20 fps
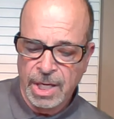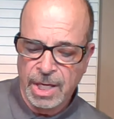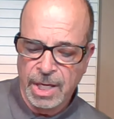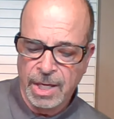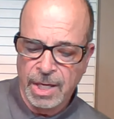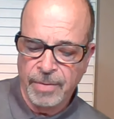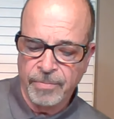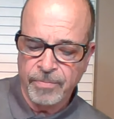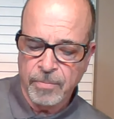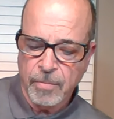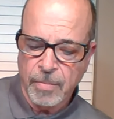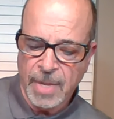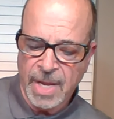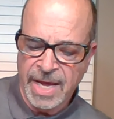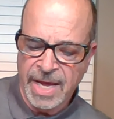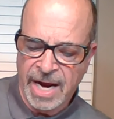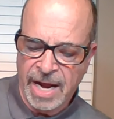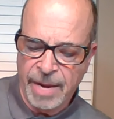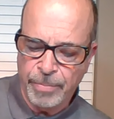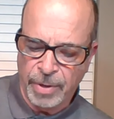
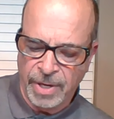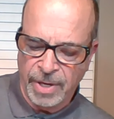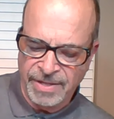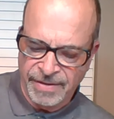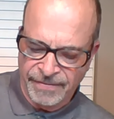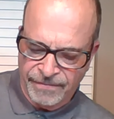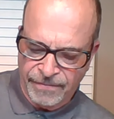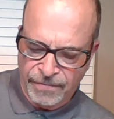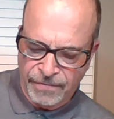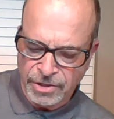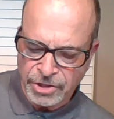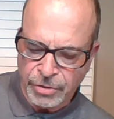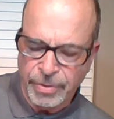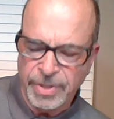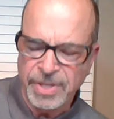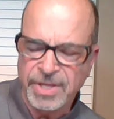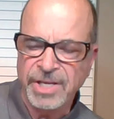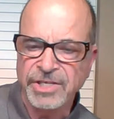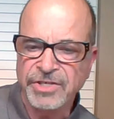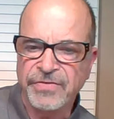and I believe that 1
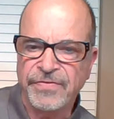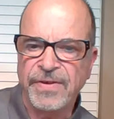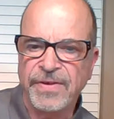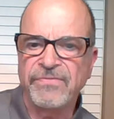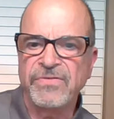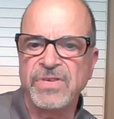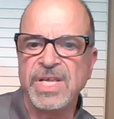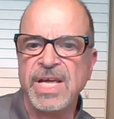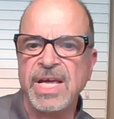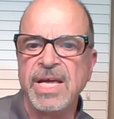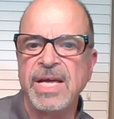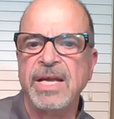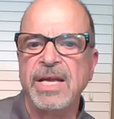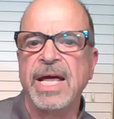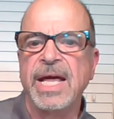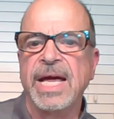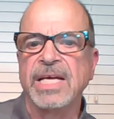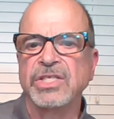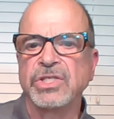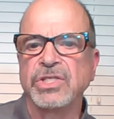Corinthians
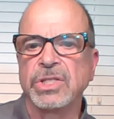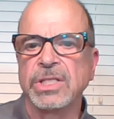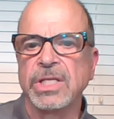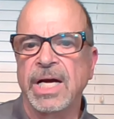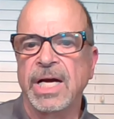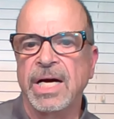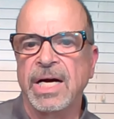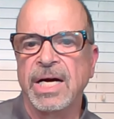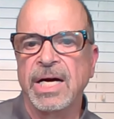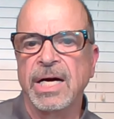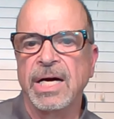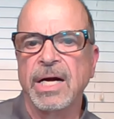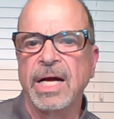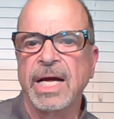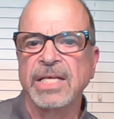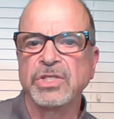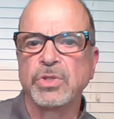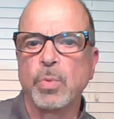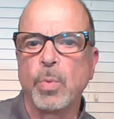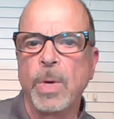15,
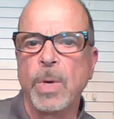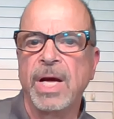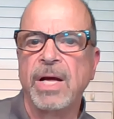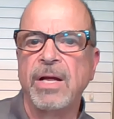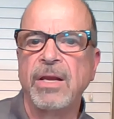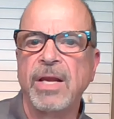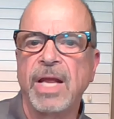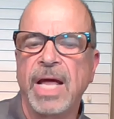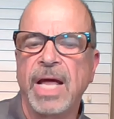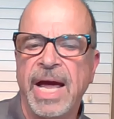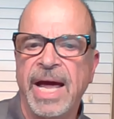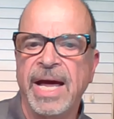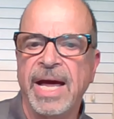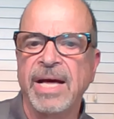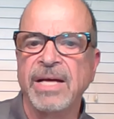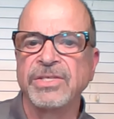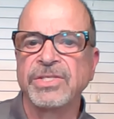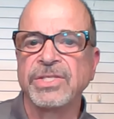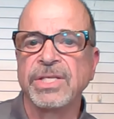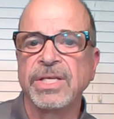as well
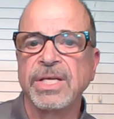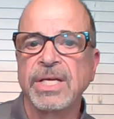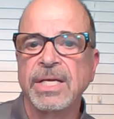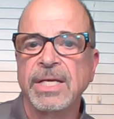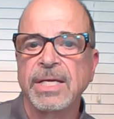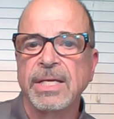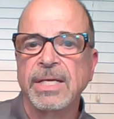as